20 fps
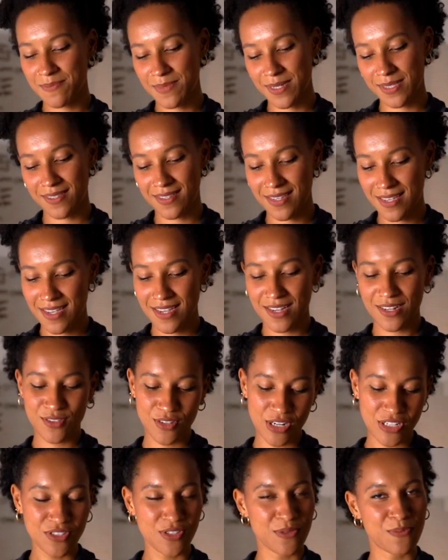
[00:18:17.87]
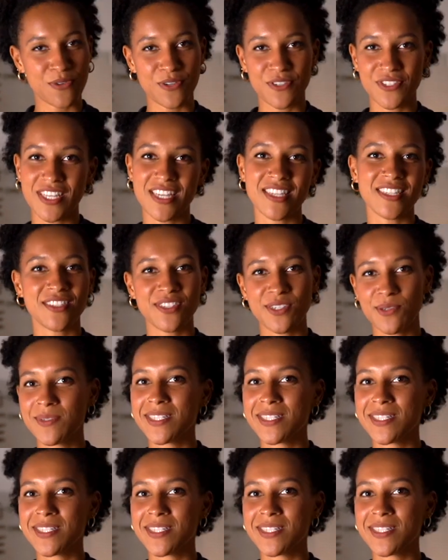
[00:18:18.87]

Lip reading: but trust the process, you